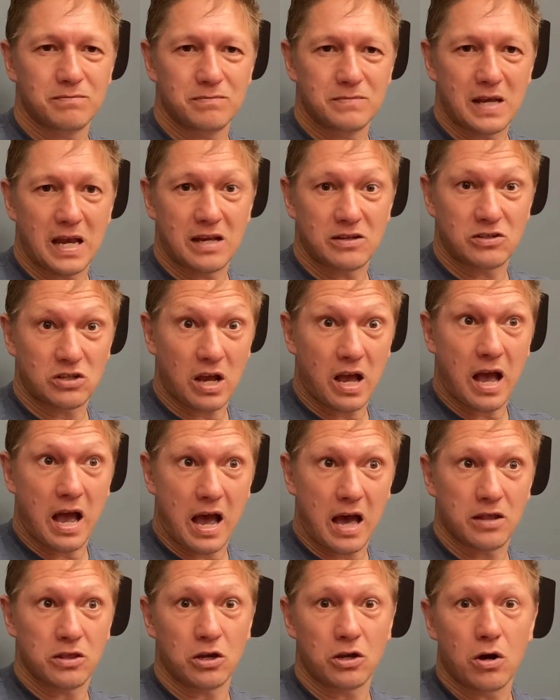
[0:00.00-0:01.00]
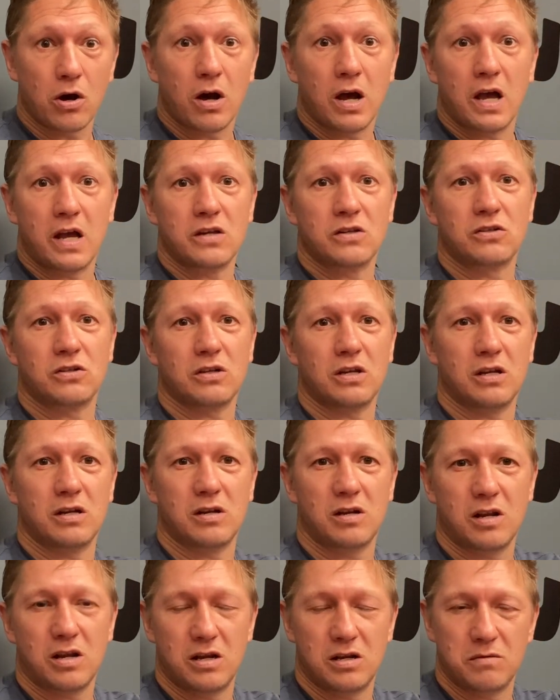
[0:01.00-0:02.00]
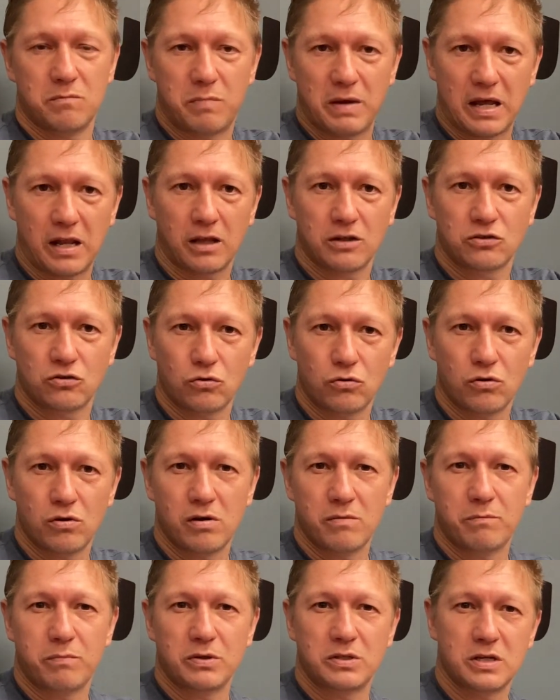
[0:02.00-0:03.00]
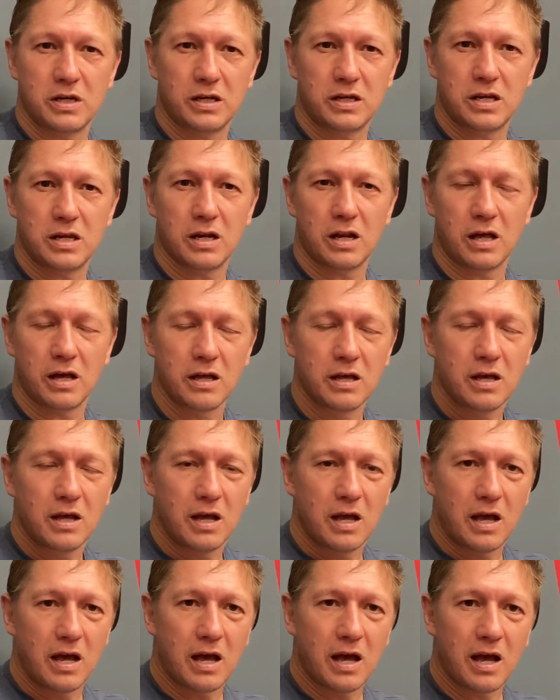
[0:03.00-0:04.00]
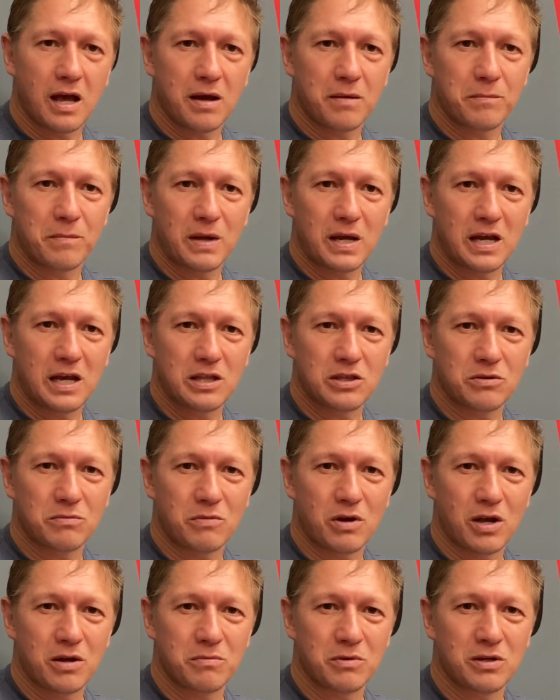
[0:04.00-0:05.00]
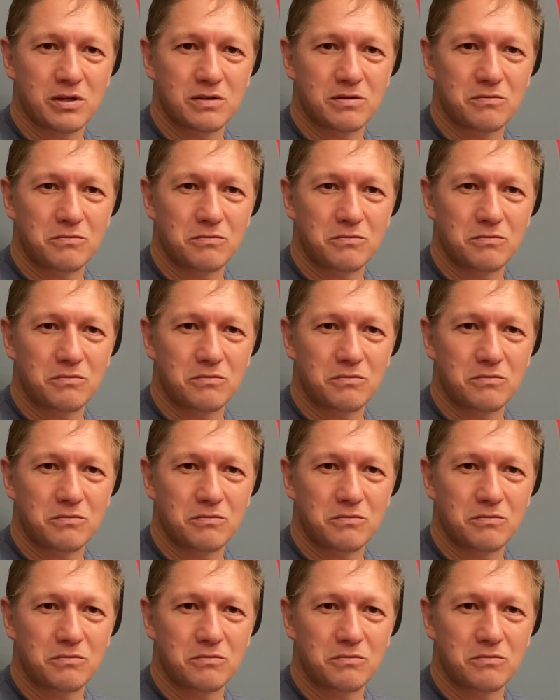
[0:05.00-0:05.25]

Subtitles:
as are other guys in Bellator in particular. At the moment,